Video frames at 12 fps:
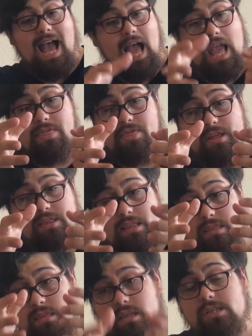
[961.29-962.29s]
I think
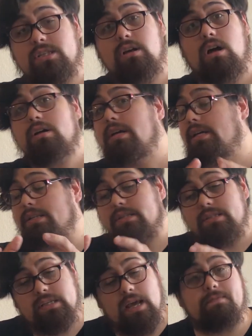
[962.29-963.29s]
that this song is
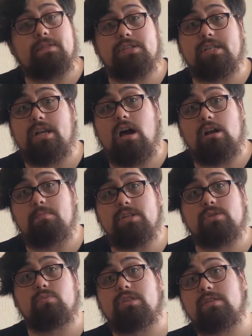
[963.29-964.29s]
definitely
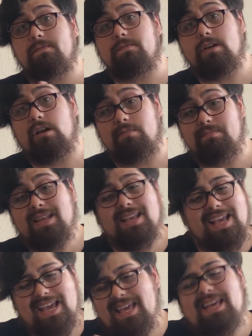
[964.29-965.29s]
synonymous with the film.
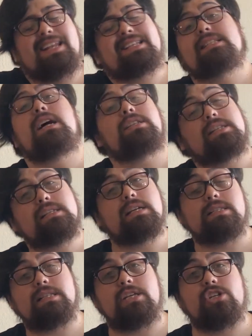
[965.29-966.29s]
And it's not just
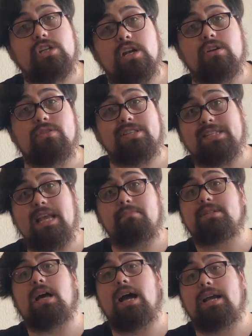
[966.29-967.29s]
because they share the same
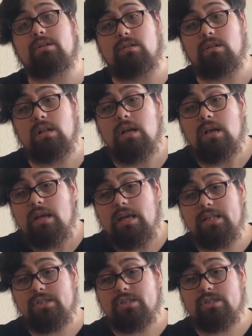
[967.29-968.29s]
title.
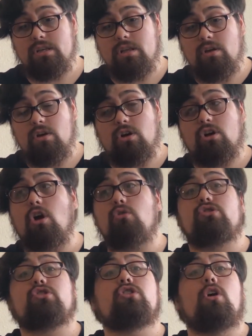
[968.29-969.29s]
It
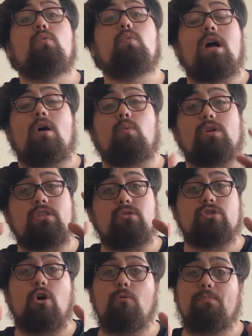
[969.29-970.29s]
goes so well with
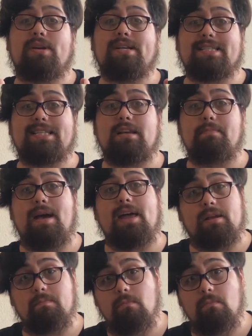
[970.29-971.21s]
those opening cinematic